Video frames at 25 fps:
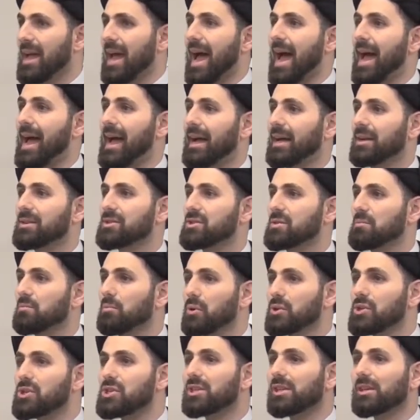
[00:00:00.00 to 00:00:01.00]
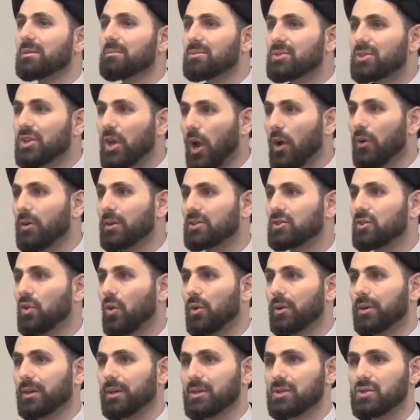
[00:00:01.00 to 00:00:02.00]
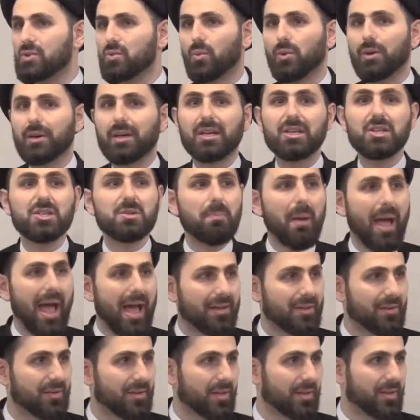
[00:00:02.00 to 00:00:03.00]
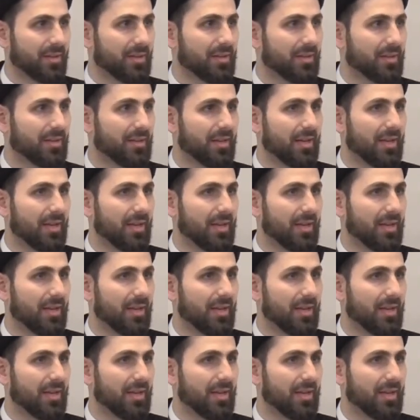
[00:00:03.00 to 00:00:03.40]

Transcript: as Muslim territories were expanding,